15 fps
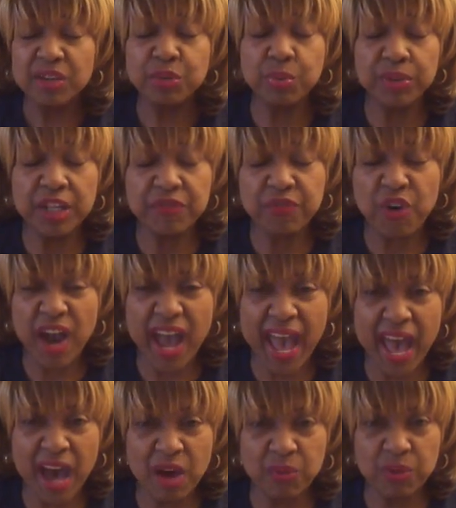24
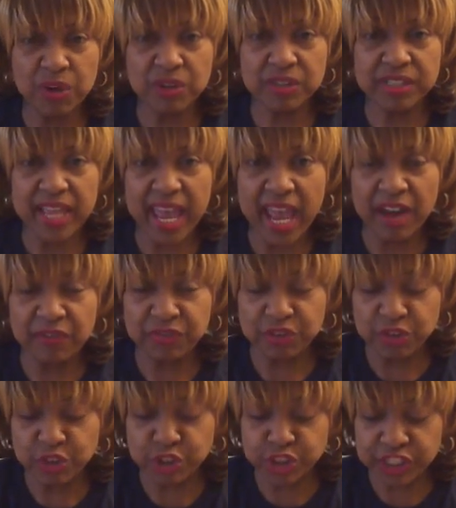hours
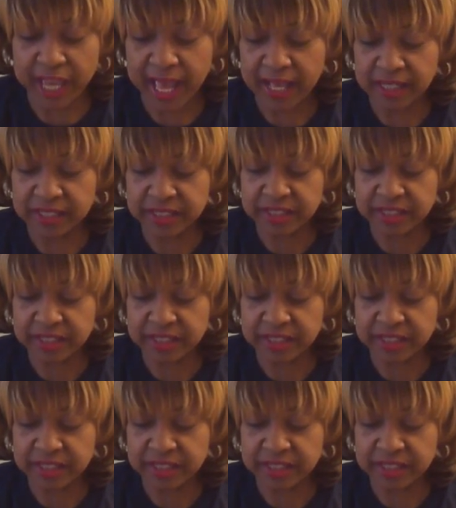after shock.